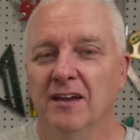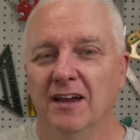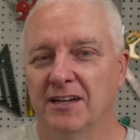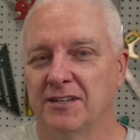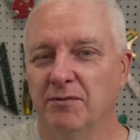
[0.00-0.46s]

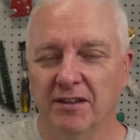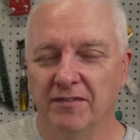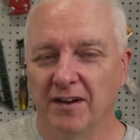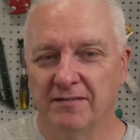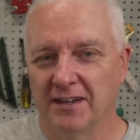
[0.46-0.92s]
At
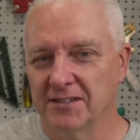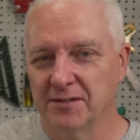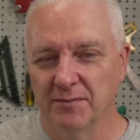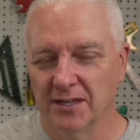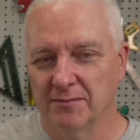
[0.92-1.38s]

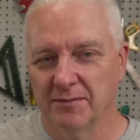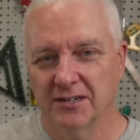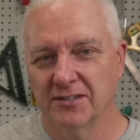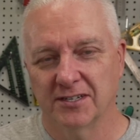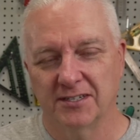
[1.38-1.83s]
25,000
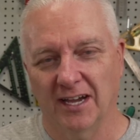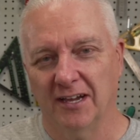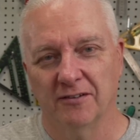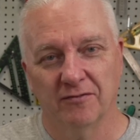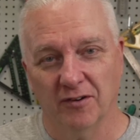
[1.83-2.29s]
millimeters a
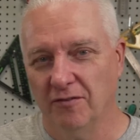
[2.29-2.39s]
second for